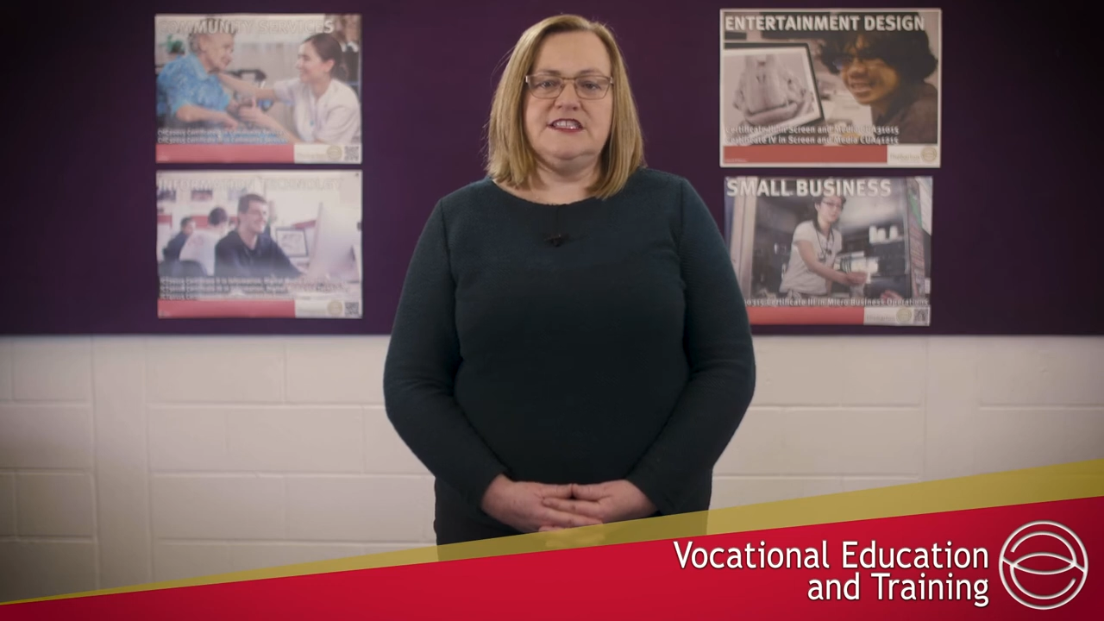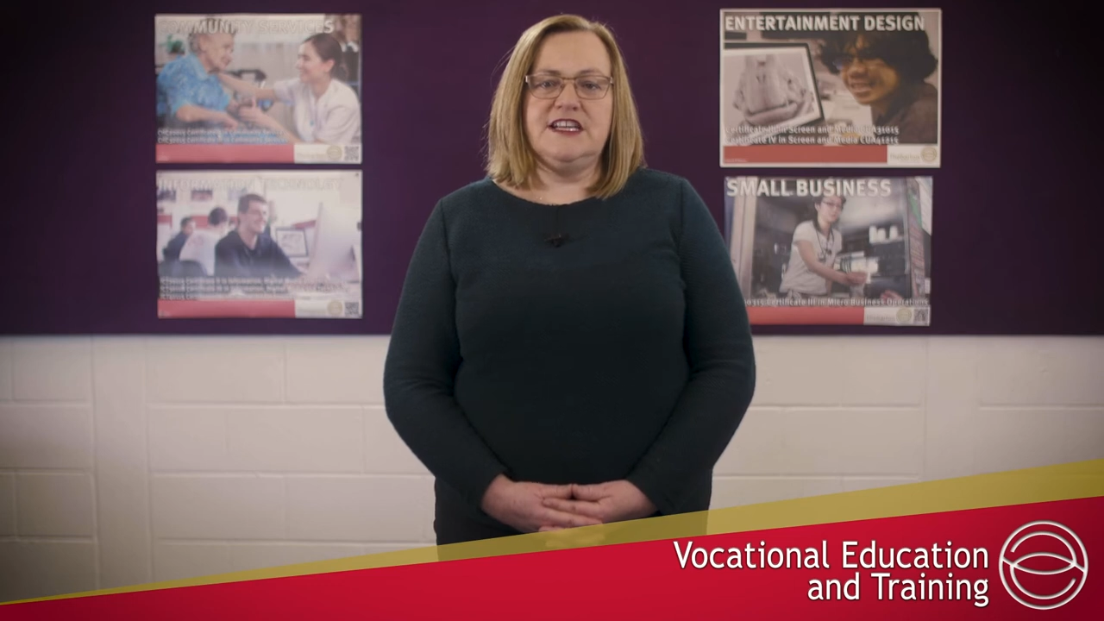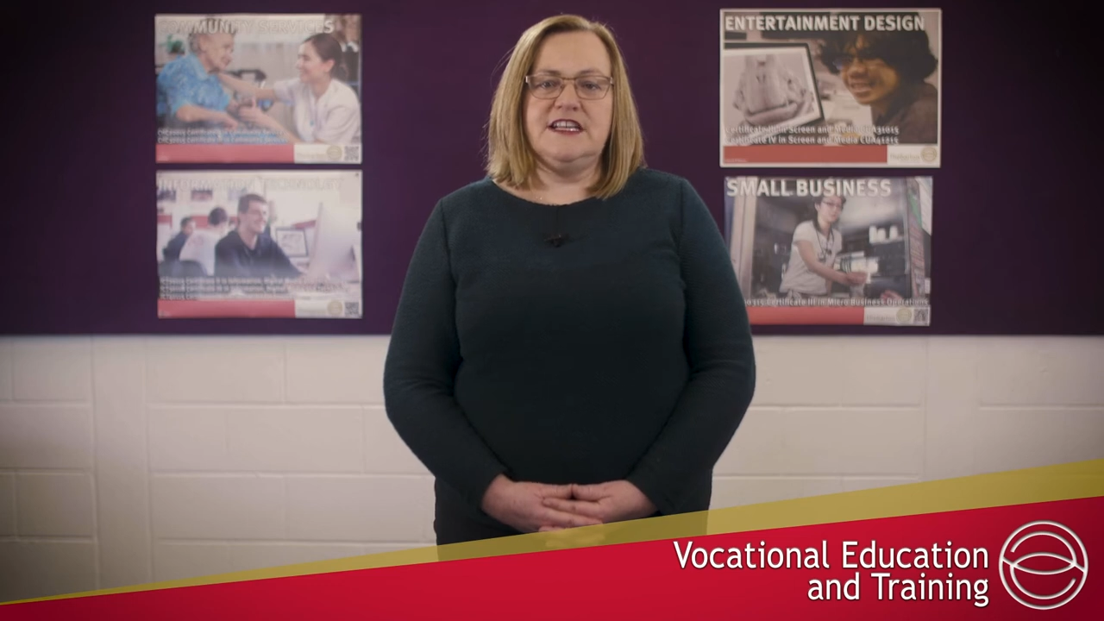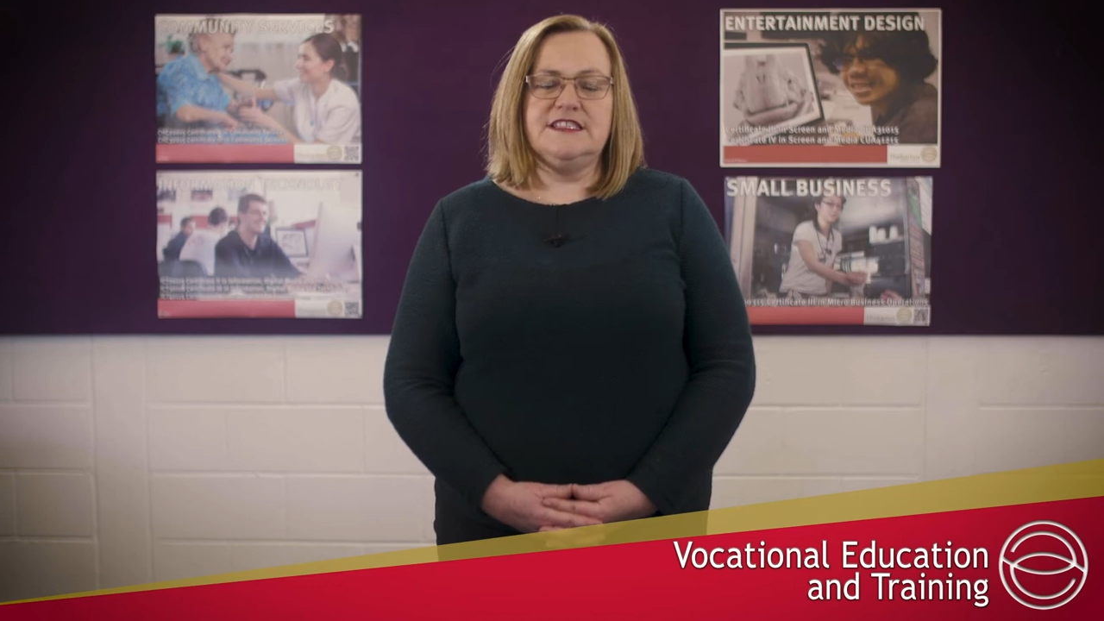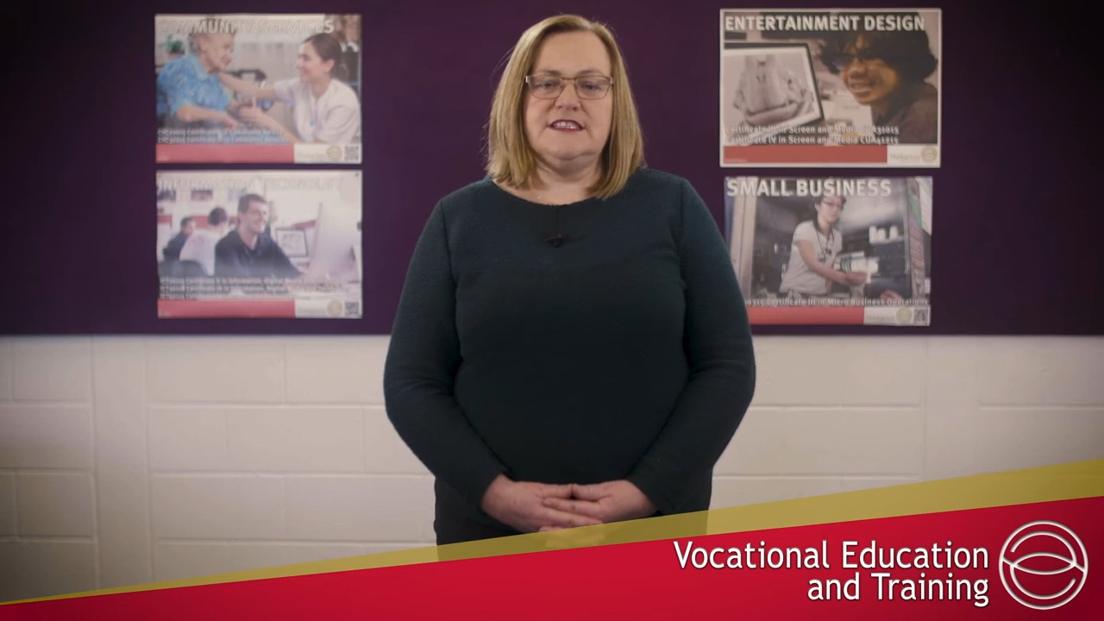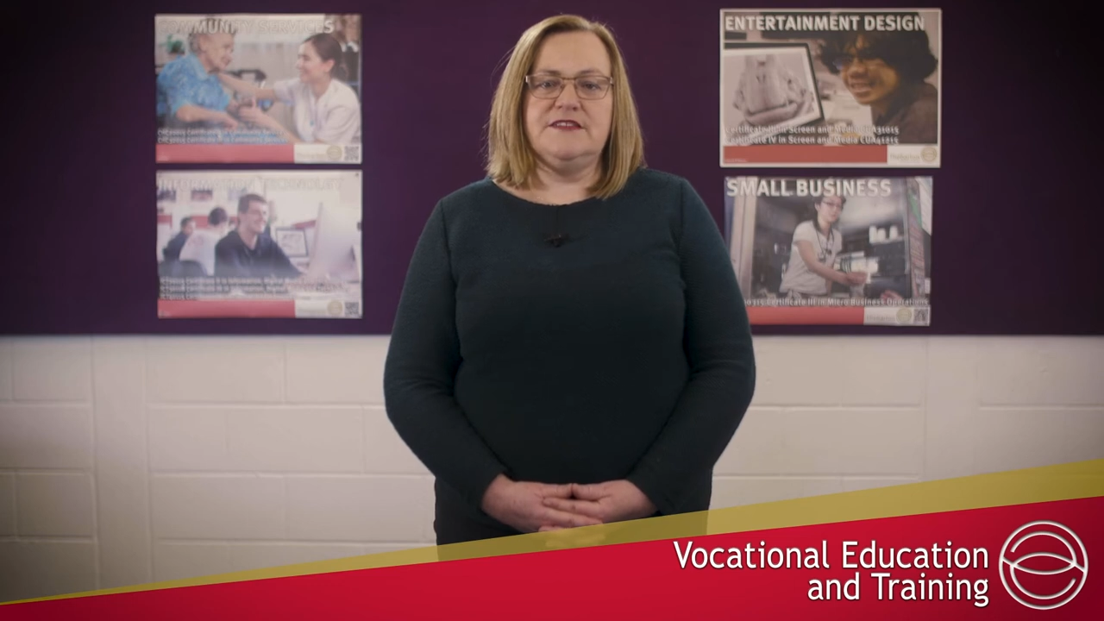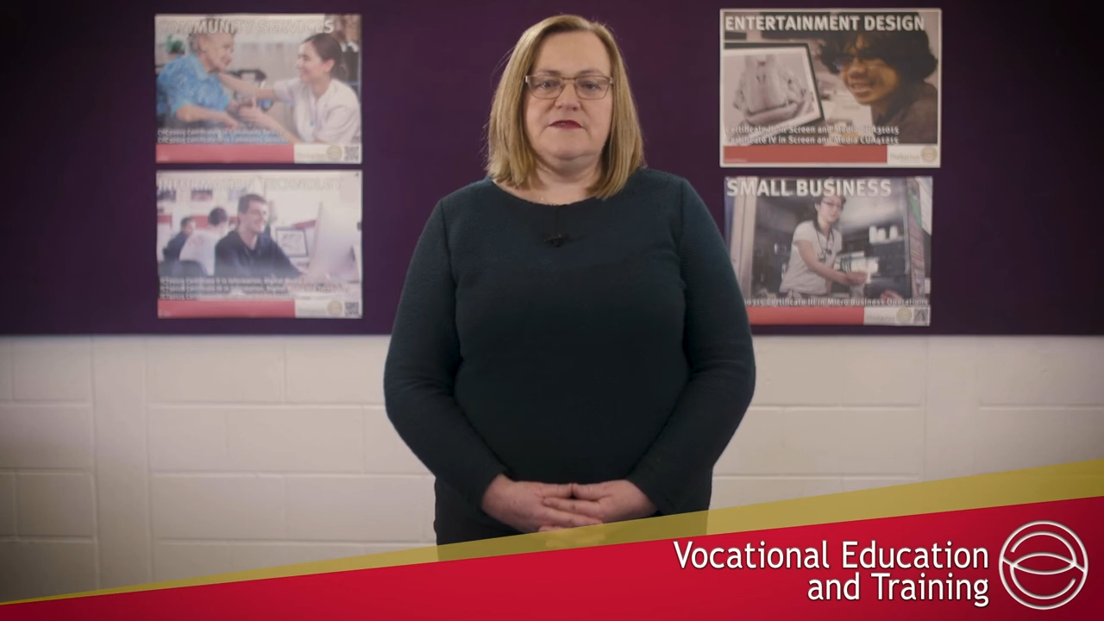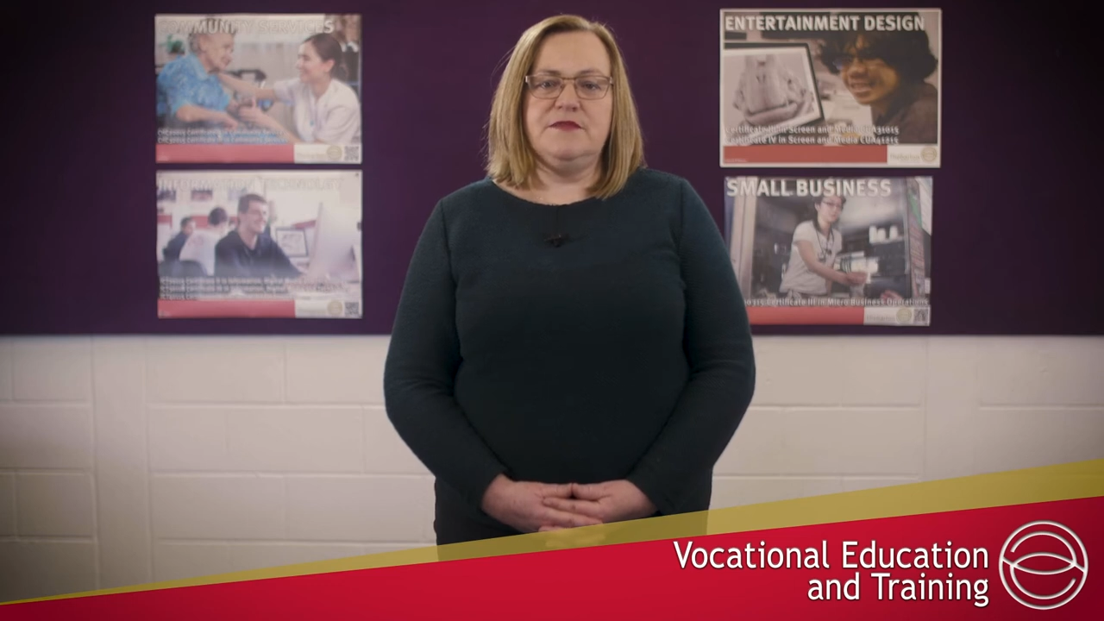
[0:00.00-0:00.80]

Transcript: chances of